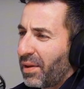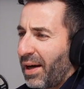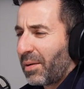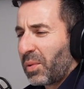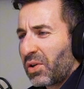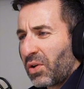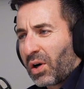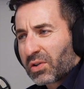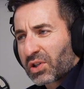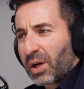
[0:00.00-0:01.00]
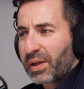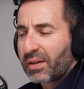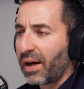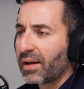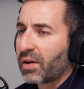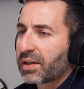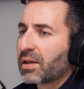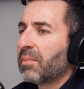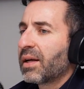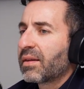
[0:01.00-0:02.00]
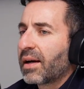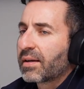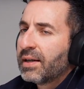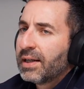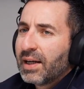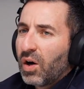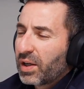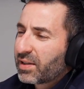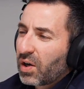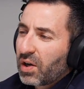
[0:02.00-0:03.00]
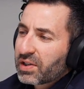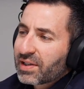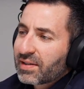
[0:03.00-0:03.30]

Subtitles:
that and when you're not showing that. Like, to me, that I don't